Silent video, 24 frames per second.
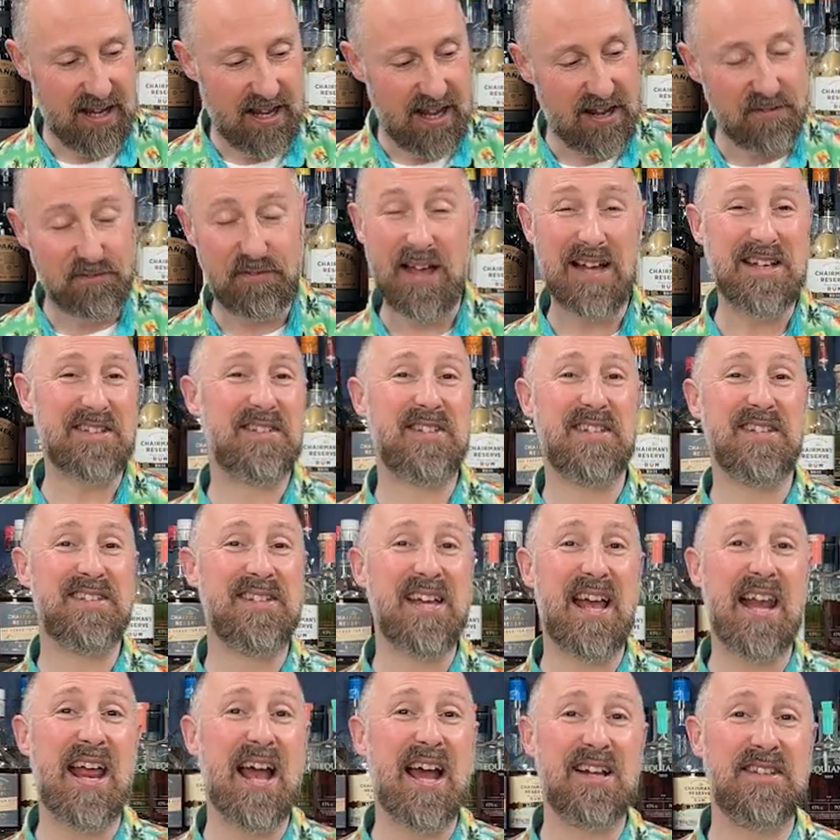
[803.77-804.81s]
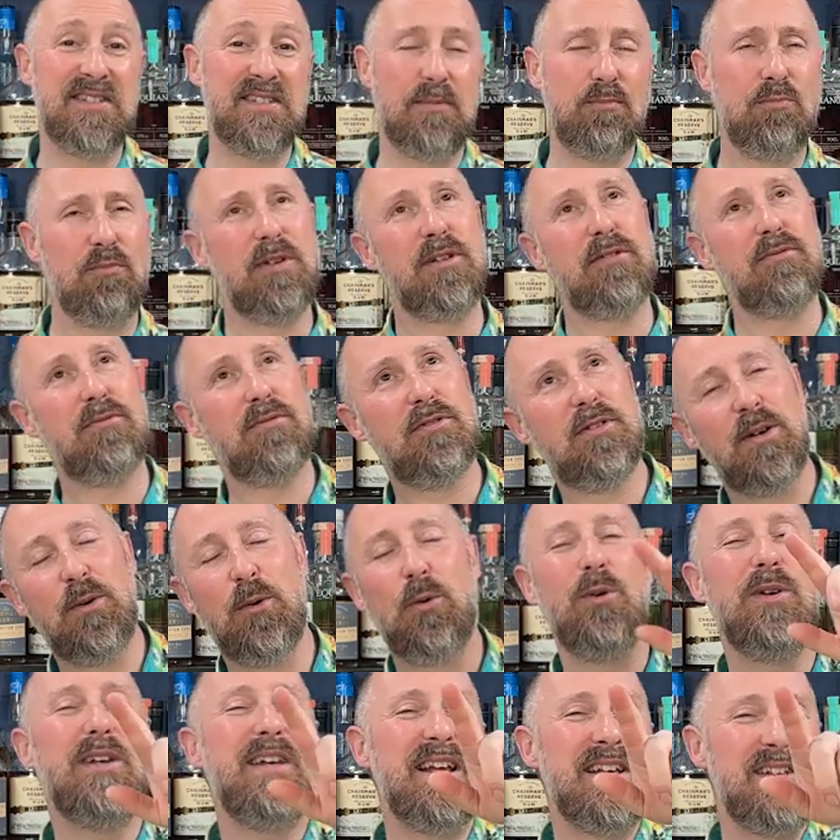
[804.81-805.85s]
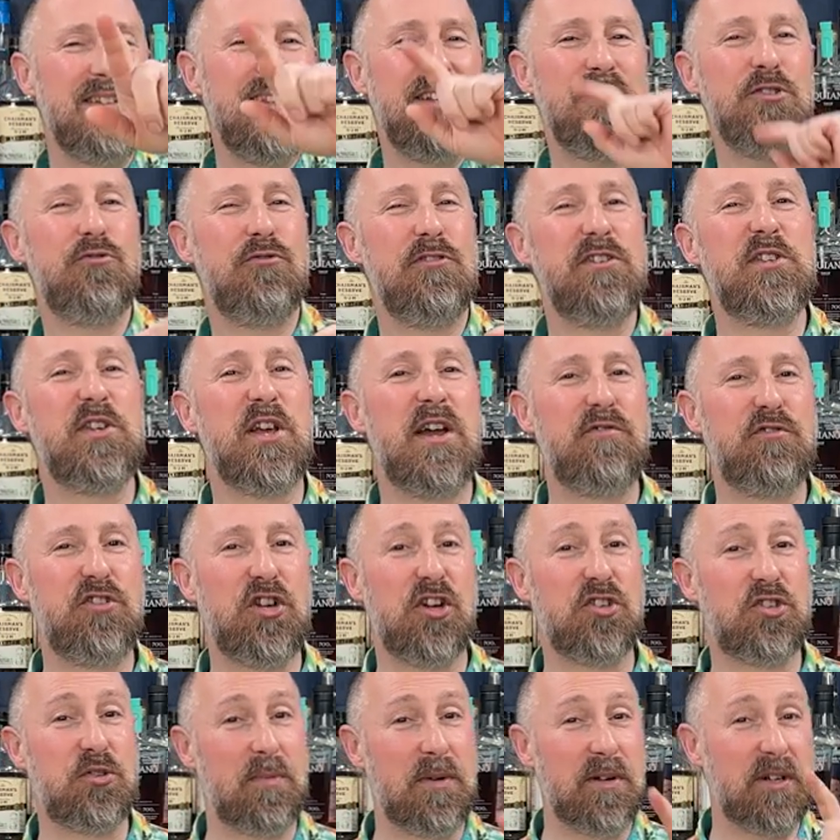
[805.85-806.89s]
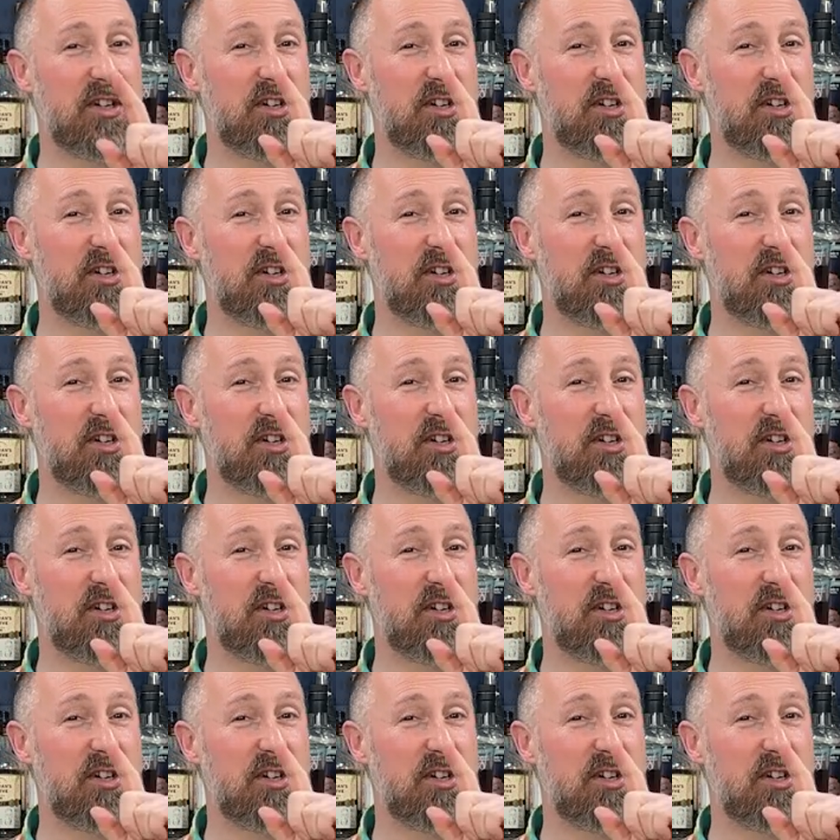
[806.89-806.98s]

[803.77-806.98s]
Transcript: if that's the 10 out of 10. Well, let's reserve judgment,